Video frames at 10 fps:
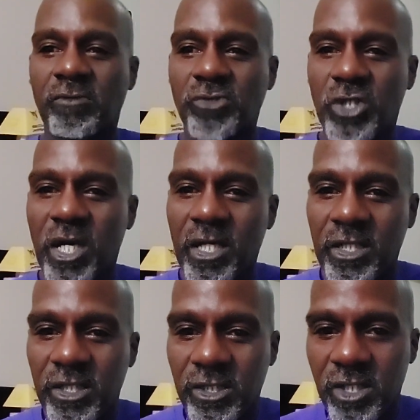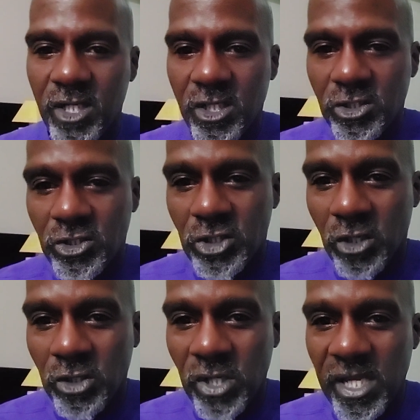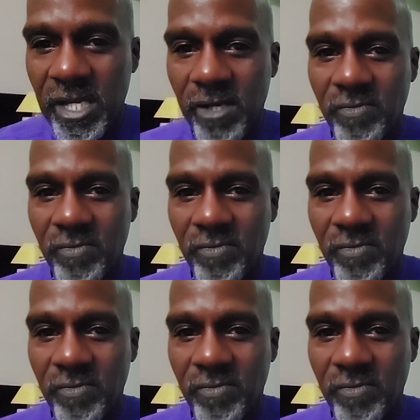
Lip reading: I'm trying to show you here,